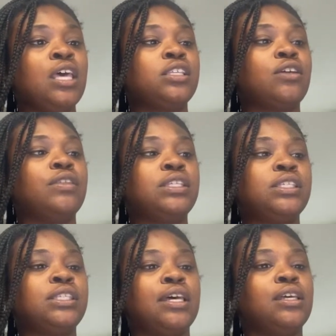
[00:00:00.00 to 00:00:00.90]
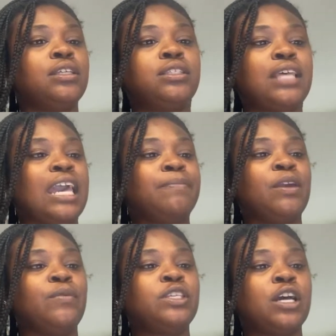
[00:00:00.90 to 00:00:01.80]
So this is the same
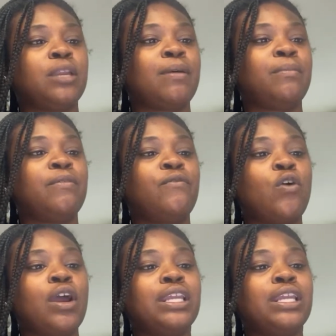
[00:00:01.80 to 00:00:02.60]
thing we talked about before.